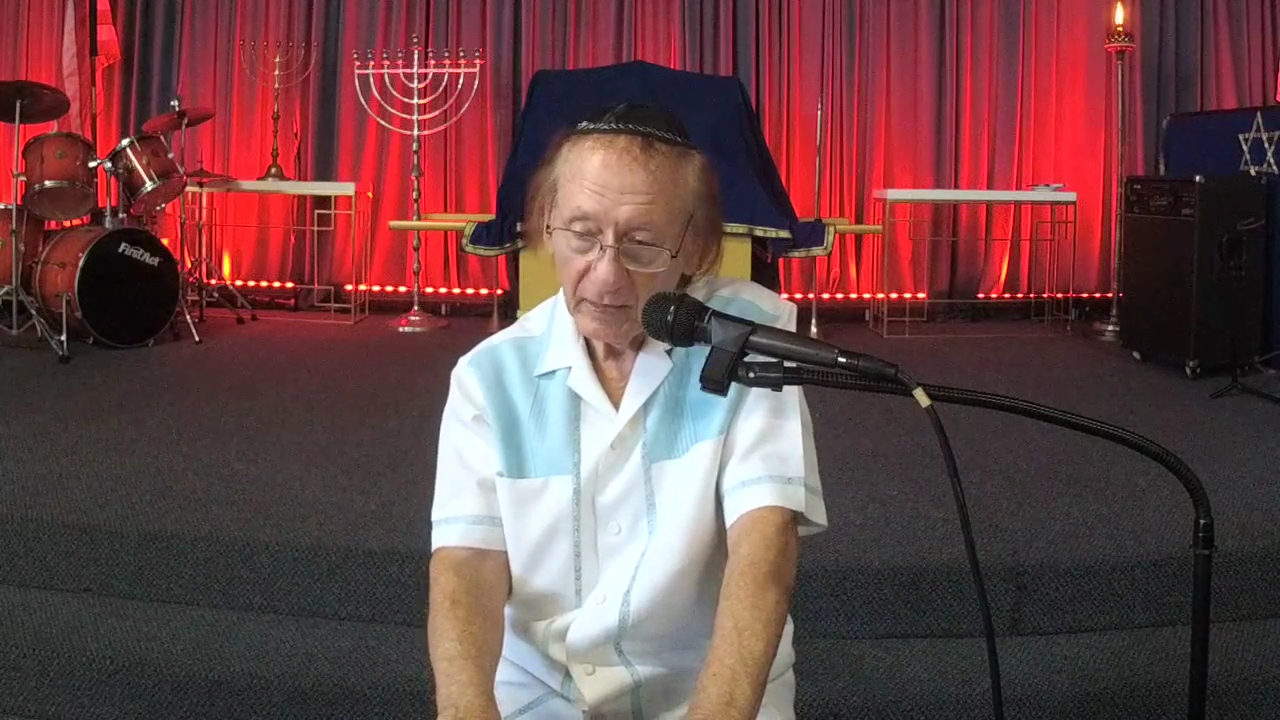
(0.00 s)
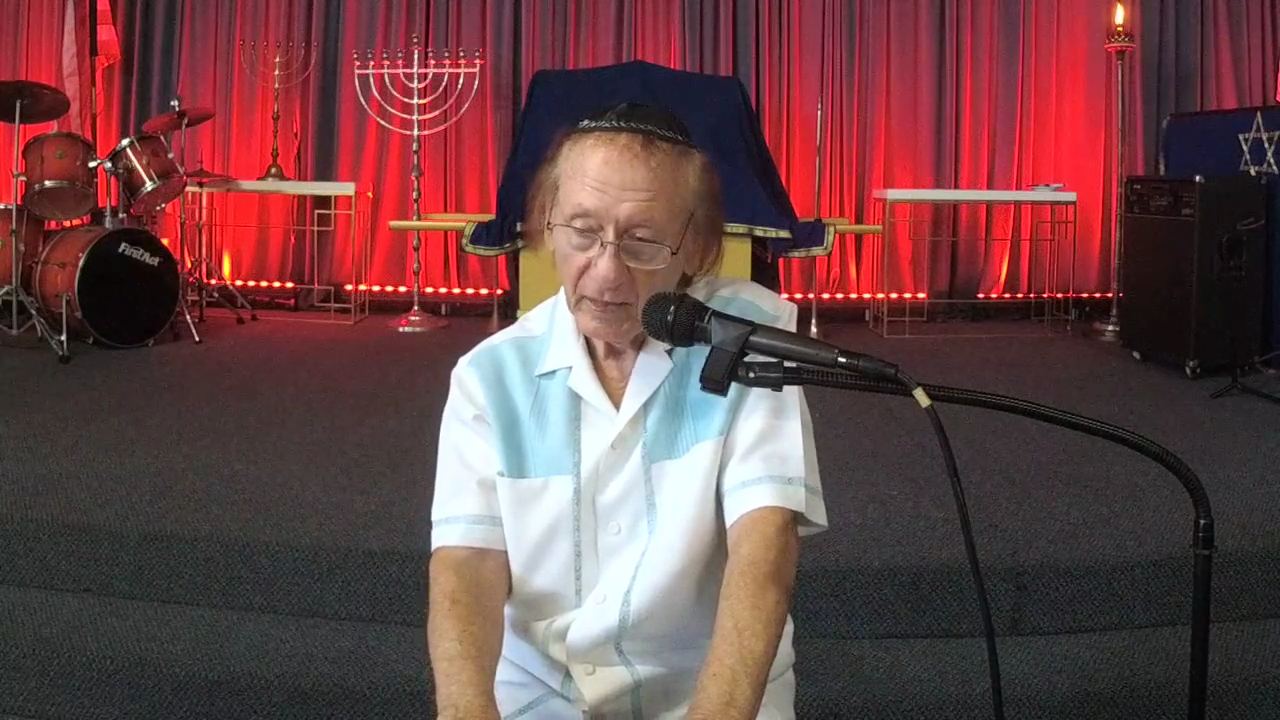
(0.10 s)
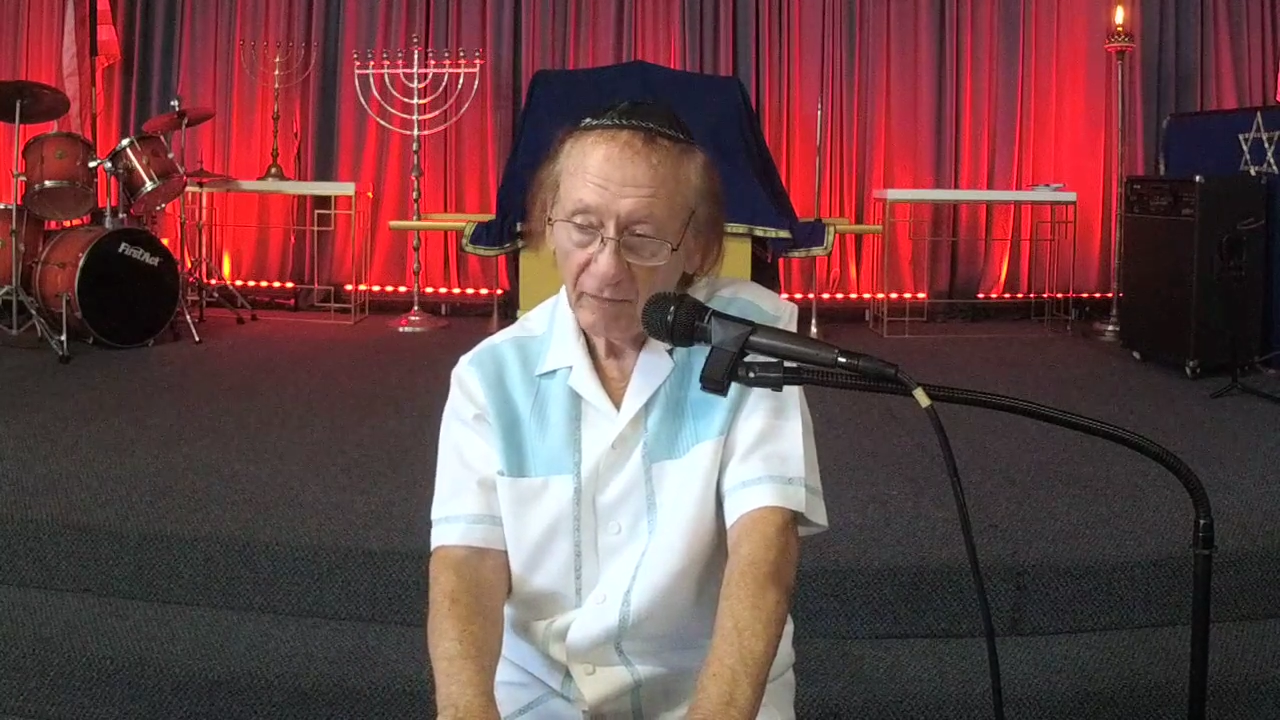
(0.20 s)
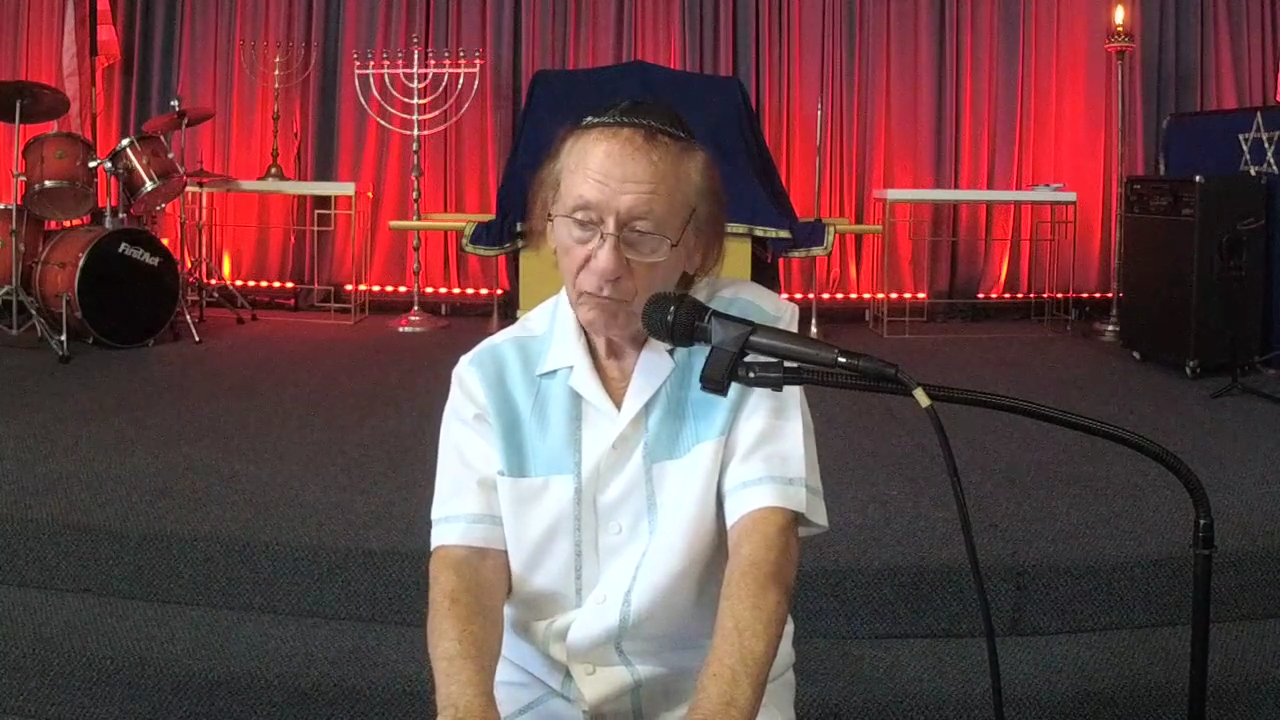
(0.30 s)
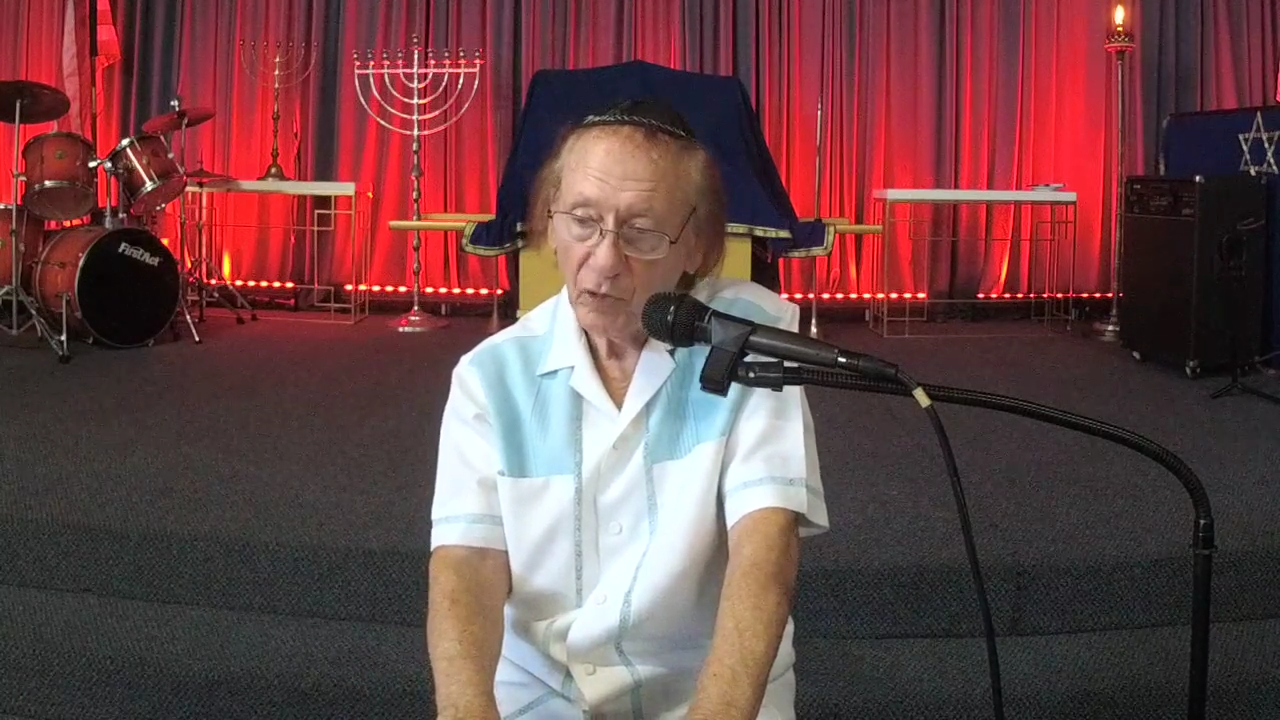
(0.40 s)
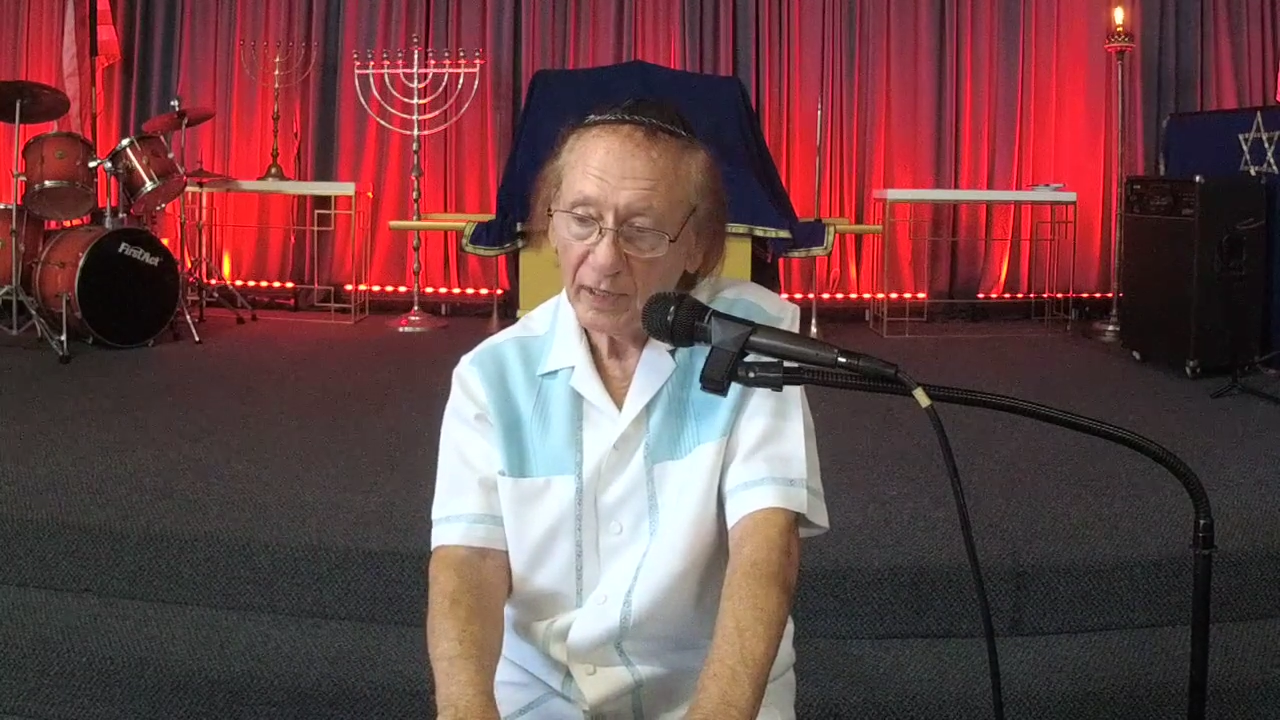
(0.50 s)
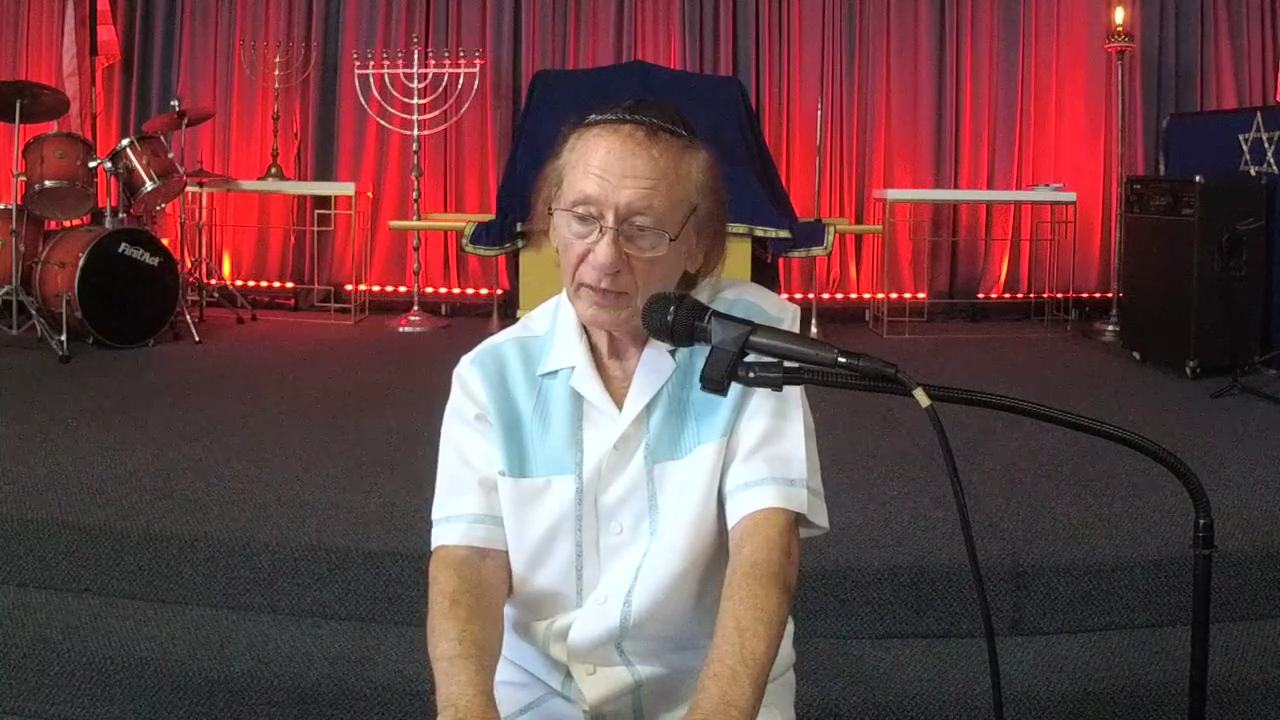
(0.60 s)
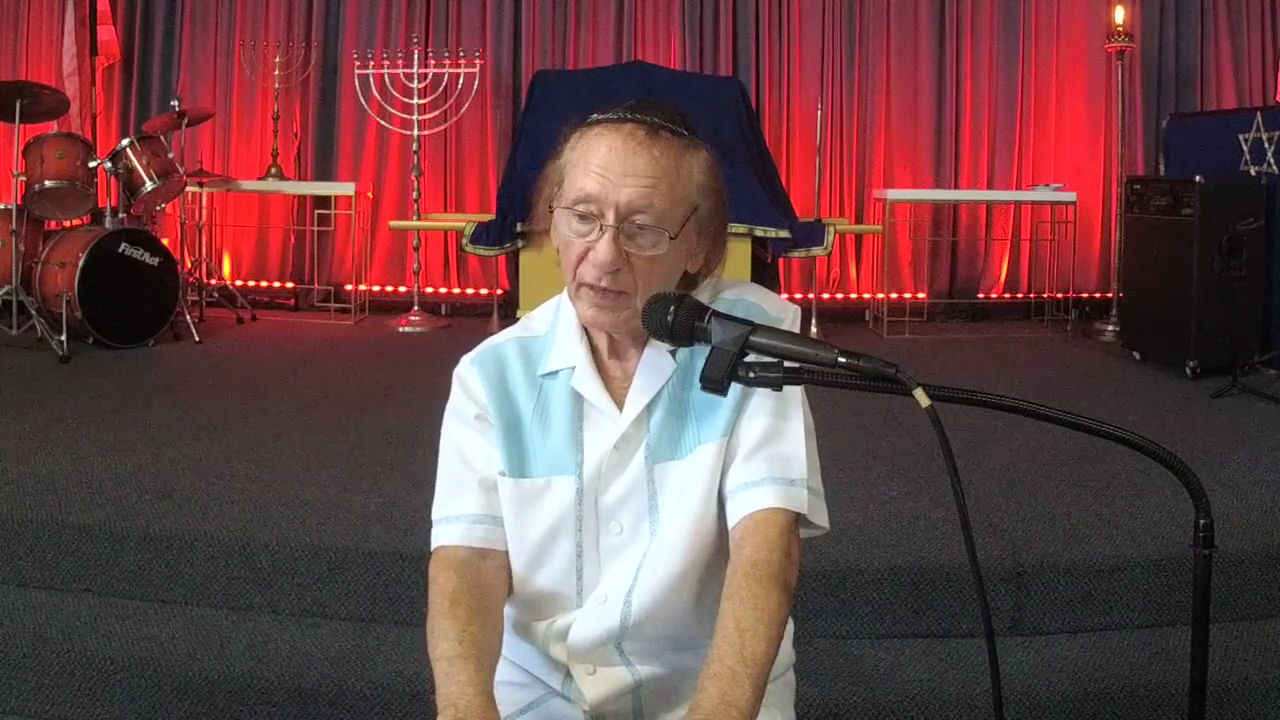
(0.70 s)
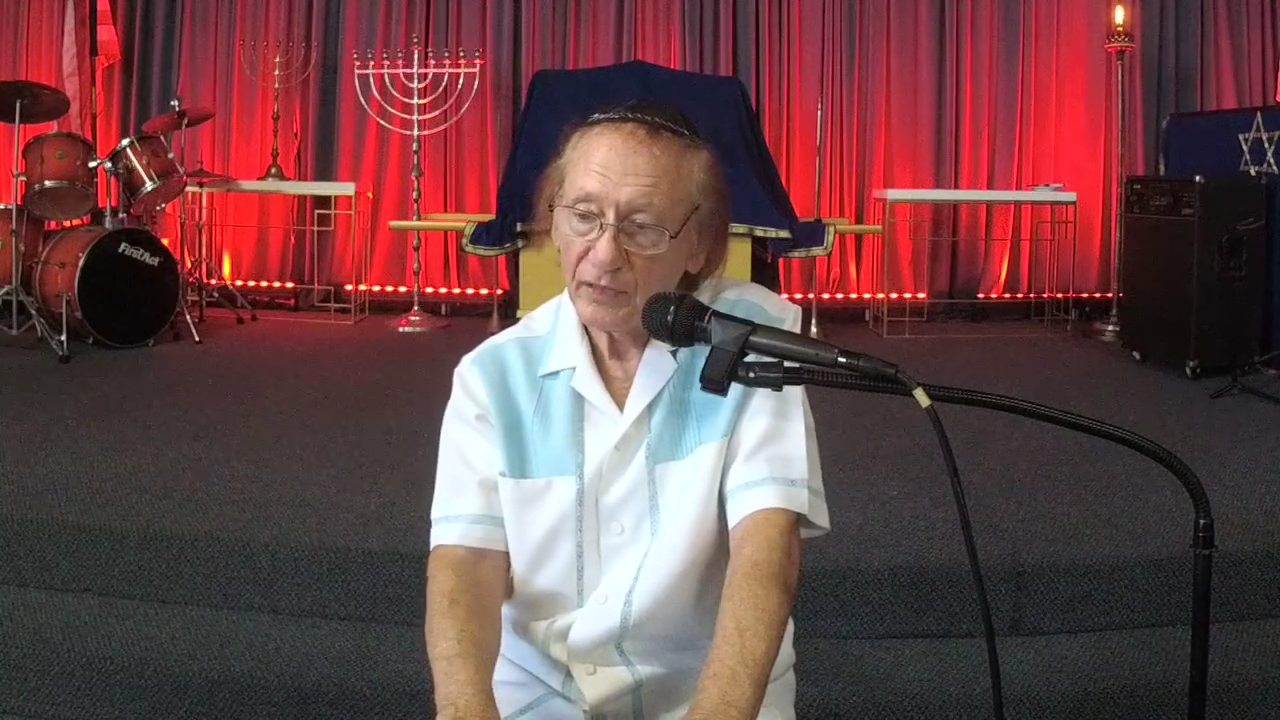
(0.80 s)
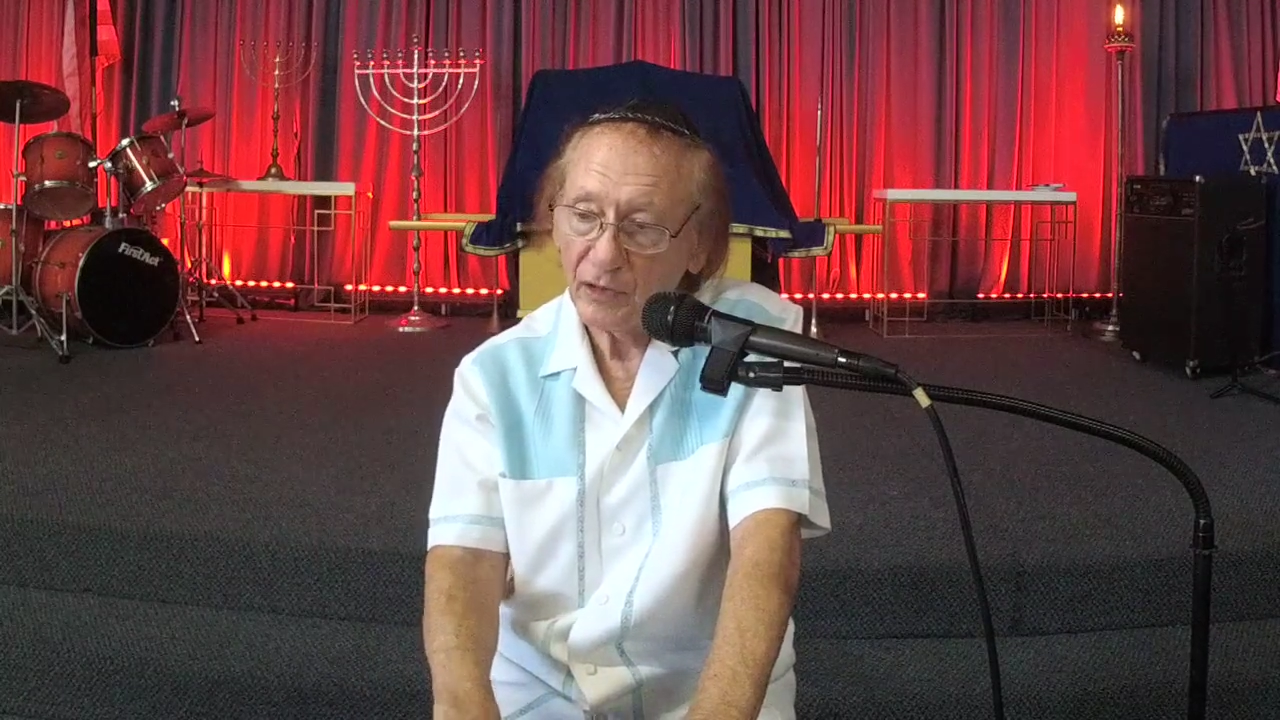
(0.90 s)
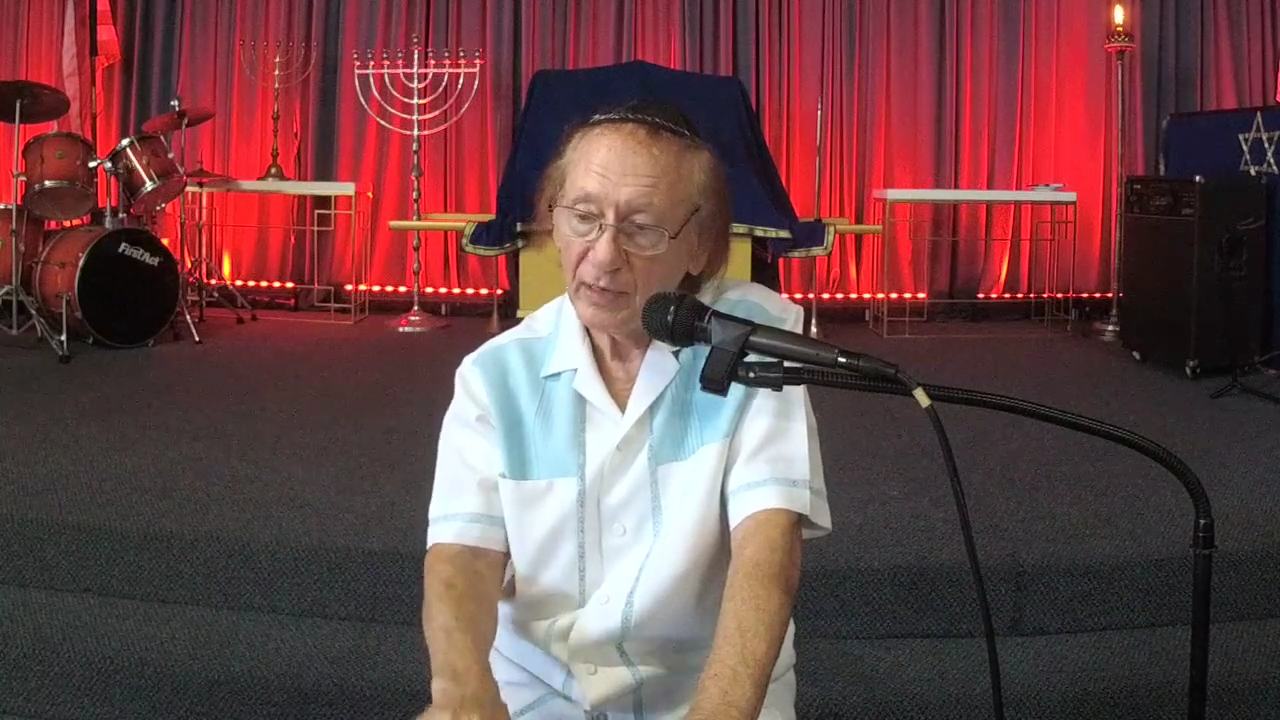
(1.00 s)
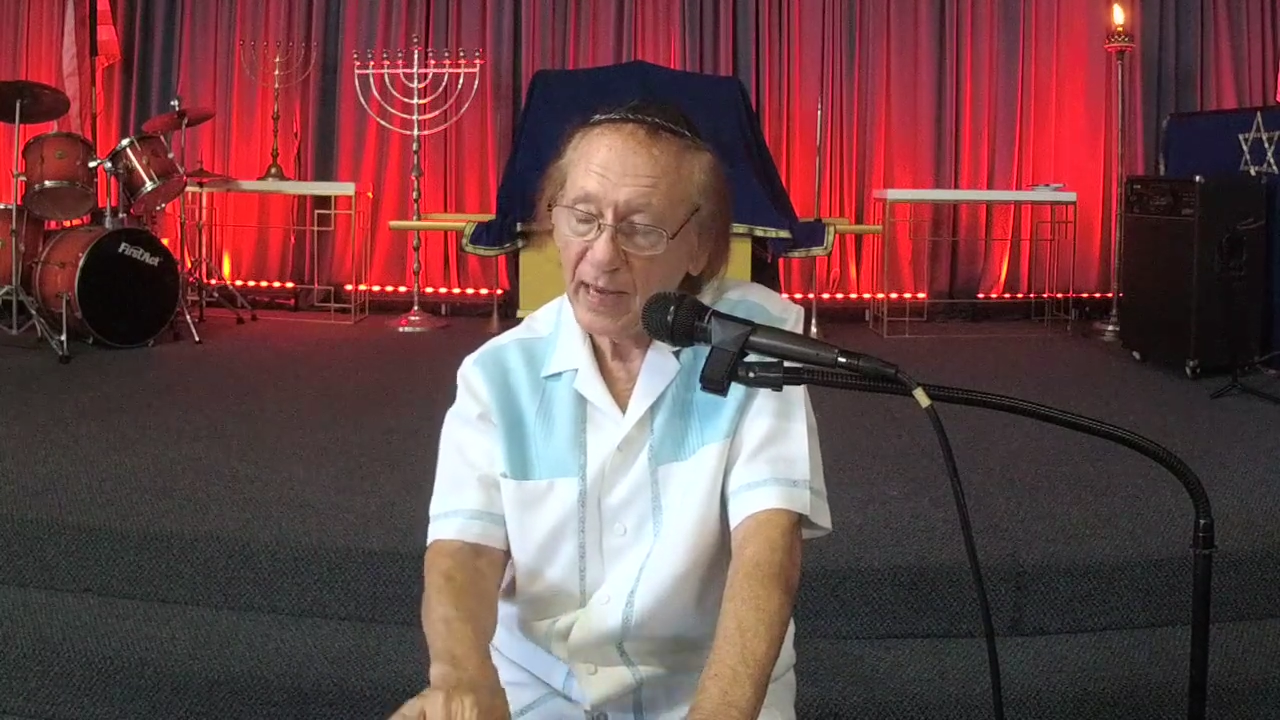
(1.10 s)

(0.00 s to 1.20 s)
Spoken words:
Of what? Their